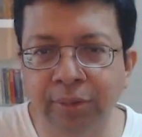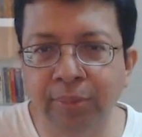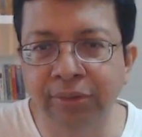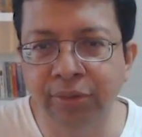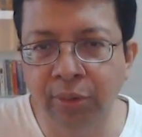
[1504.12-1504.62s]

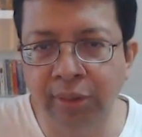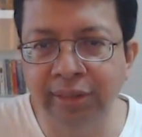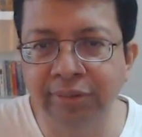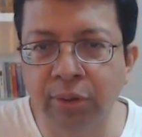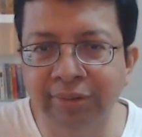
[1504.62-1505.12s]
based on all
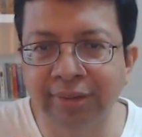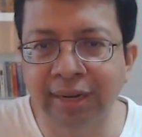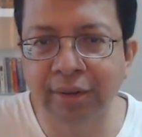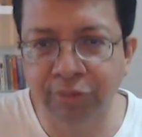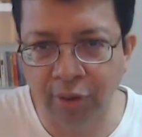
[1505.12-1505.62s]
these stocks
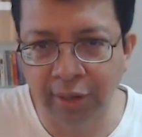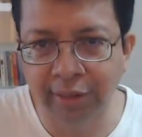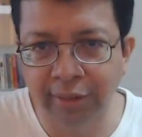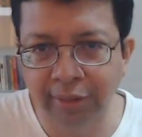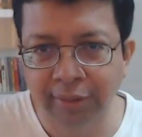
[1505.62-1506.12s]
that have
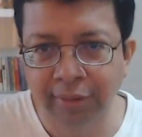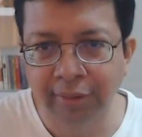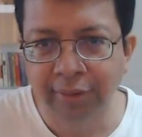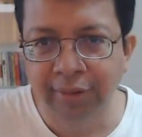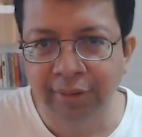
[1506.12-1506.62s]
fallen,
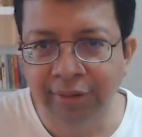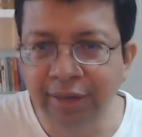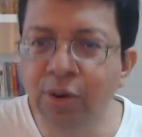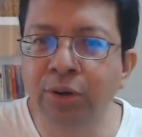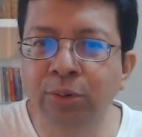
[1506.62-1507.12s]

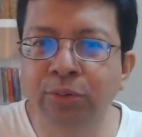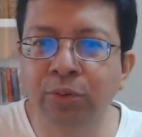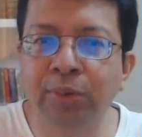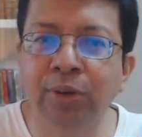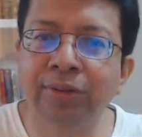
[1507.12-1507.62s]
did not do
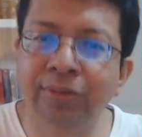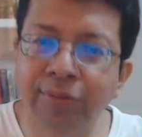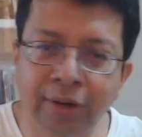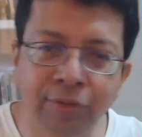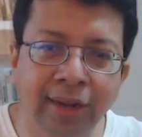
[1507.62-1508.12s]
so, because
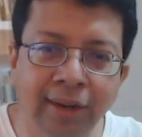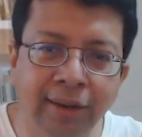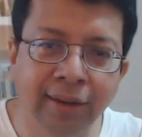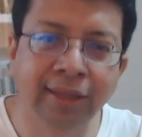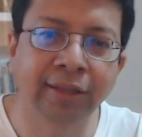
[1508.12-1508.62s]
one fell,
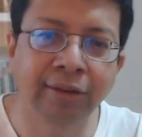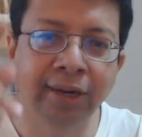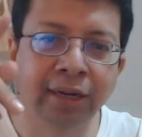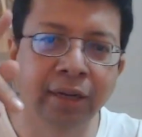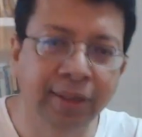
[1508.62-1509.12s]
the other
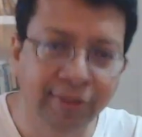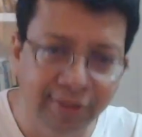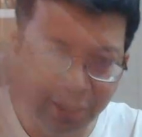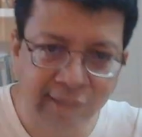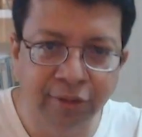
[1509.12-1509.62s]
went up, and
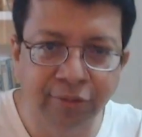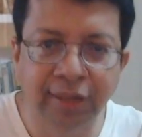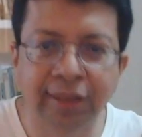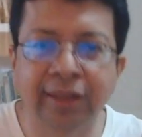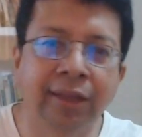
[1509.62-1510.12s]
then the other
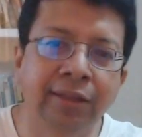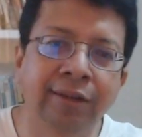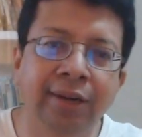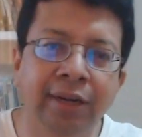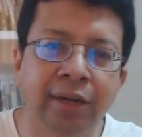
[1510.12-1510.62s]
fell, then the
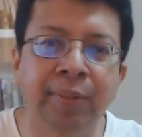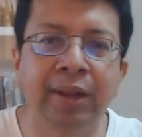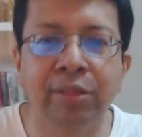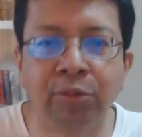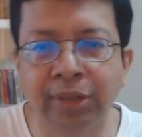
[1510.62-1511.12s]
other went up.
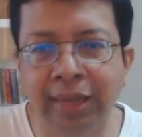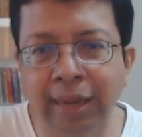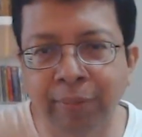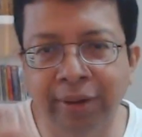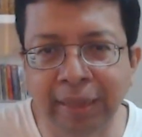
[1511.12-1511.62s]
And so they
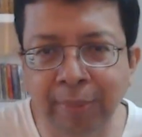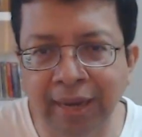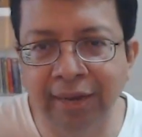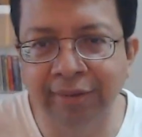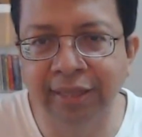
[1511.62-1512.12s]
kept
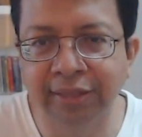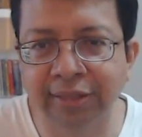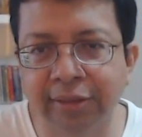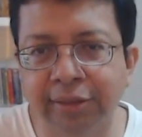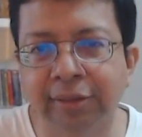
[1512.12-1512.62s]
rebalancing
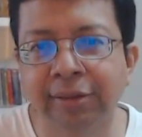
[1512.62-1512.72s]
each other,